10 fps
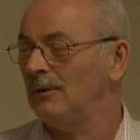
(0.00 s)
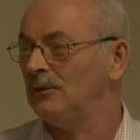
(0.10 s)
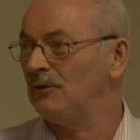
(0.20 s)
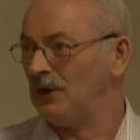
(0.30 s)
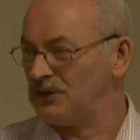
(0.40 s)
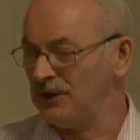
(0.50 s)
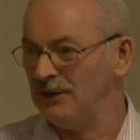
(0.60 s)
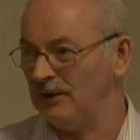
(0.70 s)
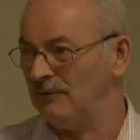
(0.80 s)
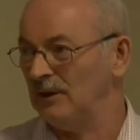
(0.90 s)
refers to
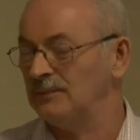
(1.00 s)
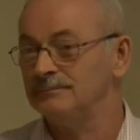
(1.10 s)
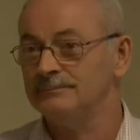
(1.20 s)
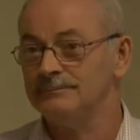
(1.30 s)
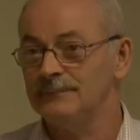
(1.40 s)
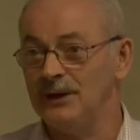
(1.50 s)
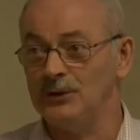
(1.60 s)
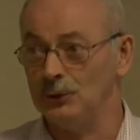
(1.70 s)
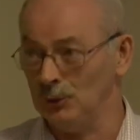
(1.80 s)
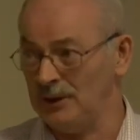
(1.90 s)
Nineveh in
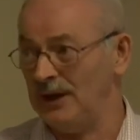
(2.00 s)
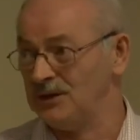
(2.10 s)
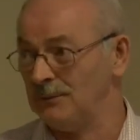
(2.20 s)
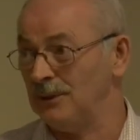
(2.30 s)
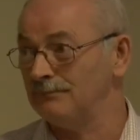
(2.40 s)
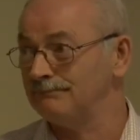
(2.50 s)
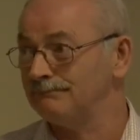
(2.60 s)
your Old Testament?